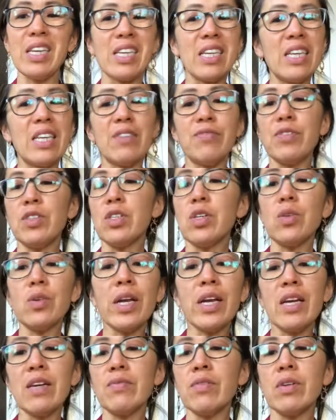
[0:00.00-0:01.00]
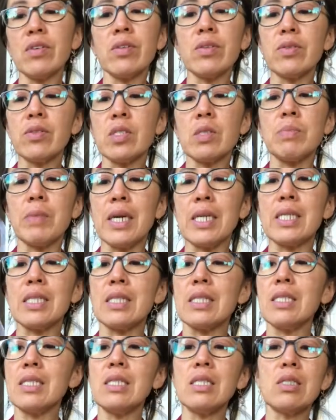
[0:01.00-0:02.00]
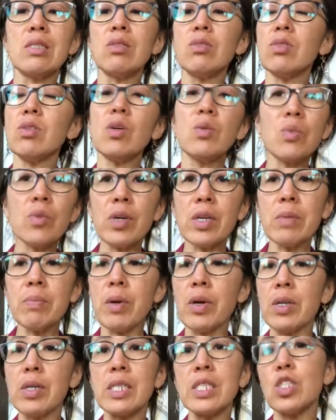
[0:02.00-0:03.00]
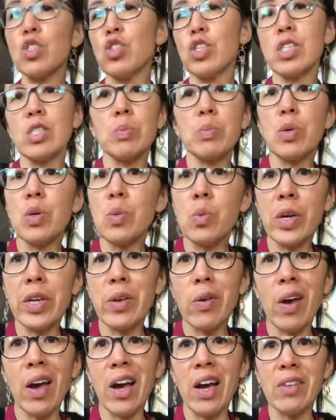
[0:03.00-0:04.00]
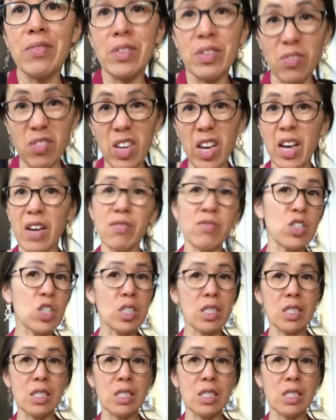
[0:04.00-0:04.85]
If you don't have all those spices, don't worry about it. Just put what you have. If you have just